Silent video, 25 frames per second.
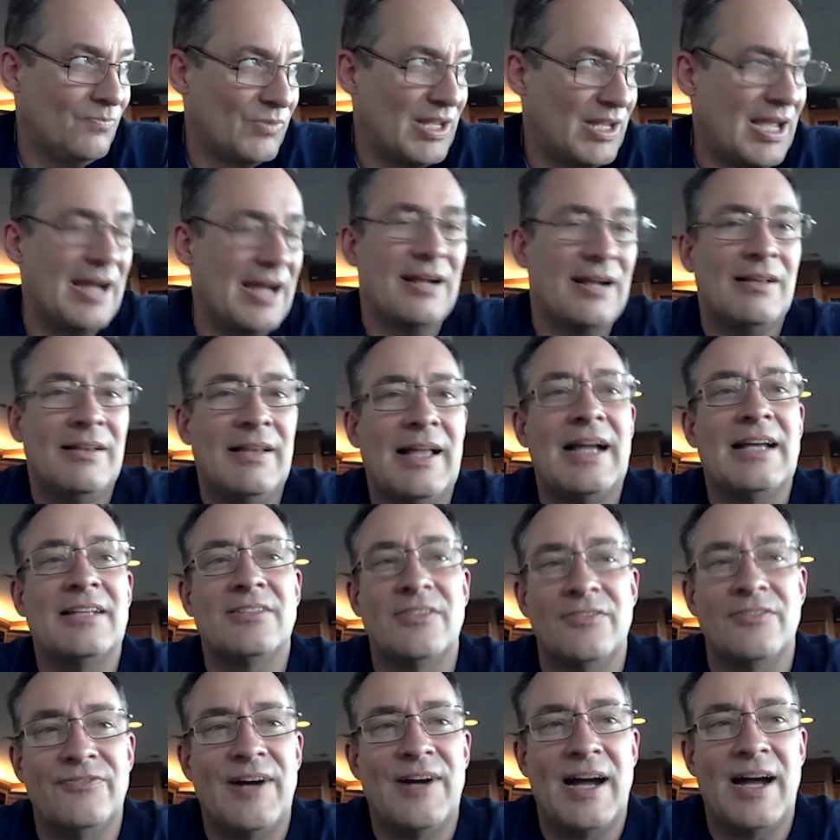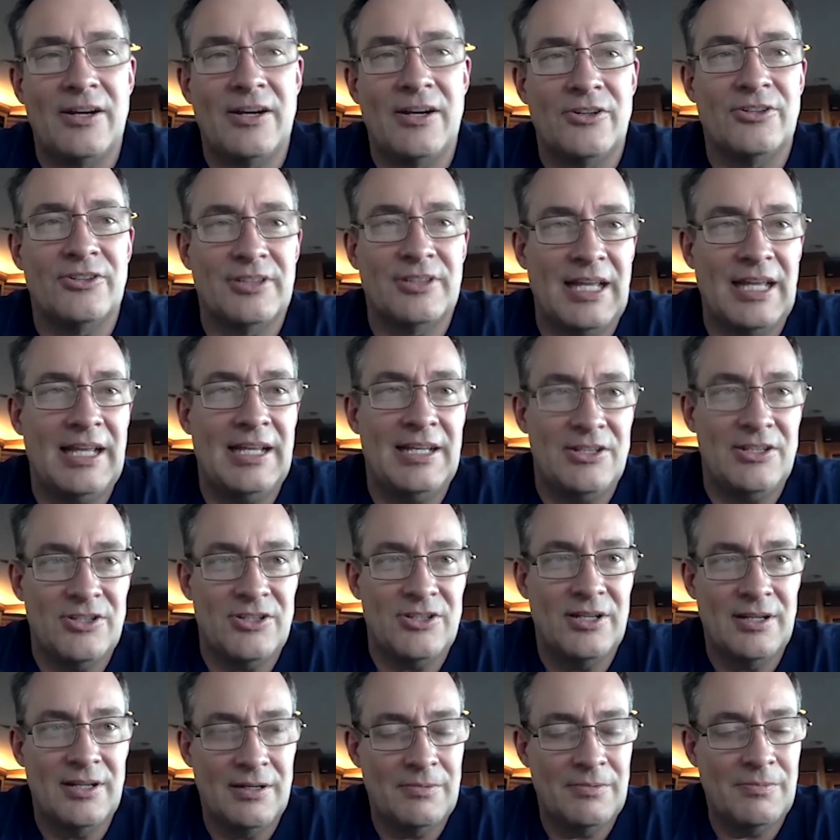kind of classify or
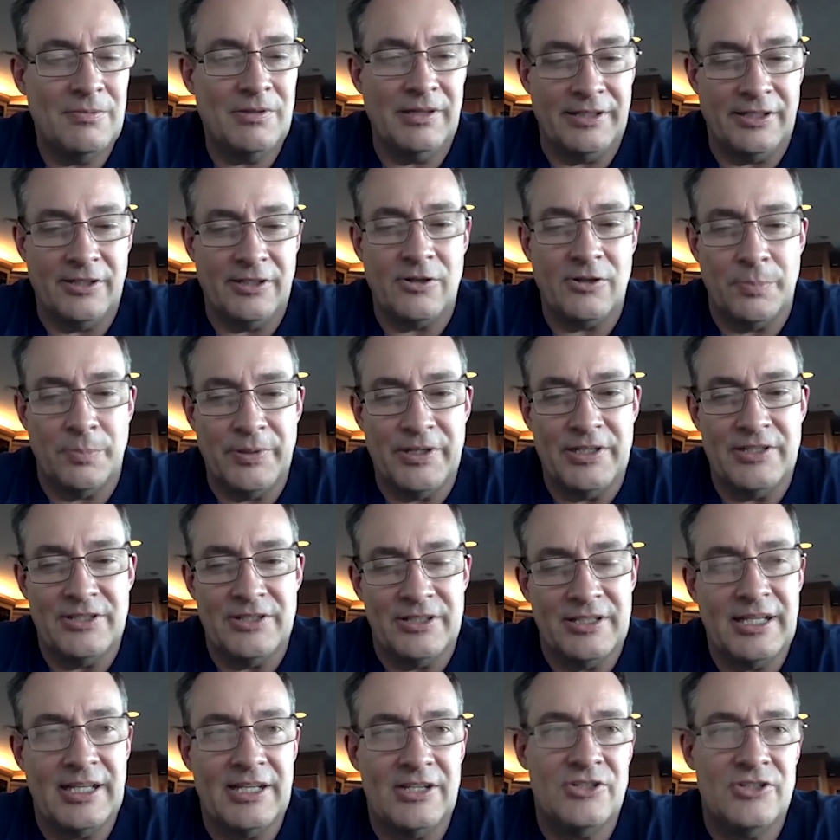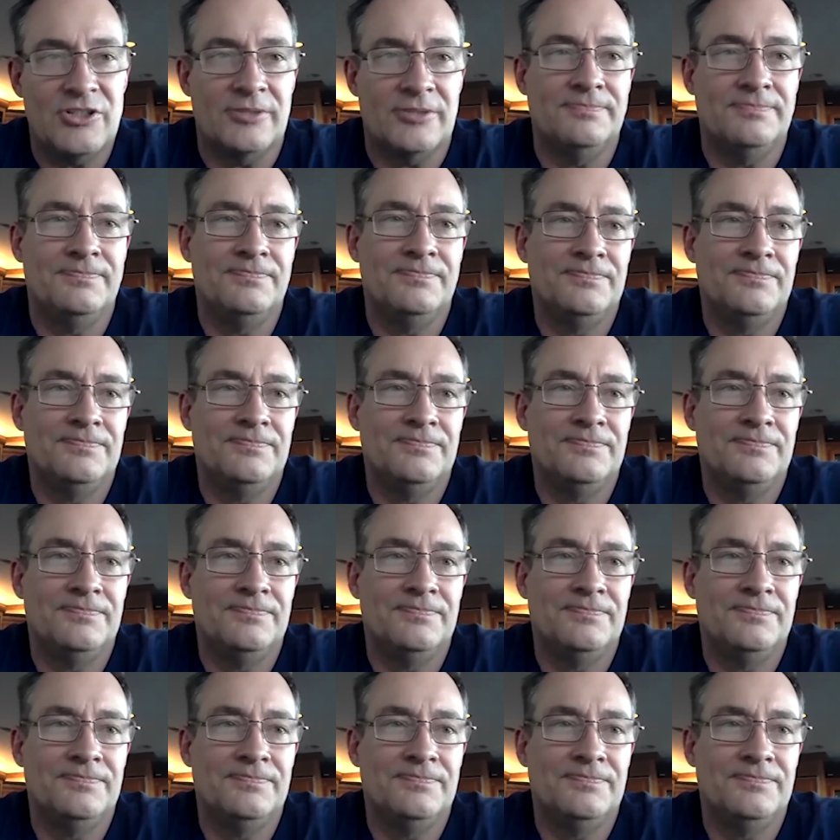stage clinical presentation.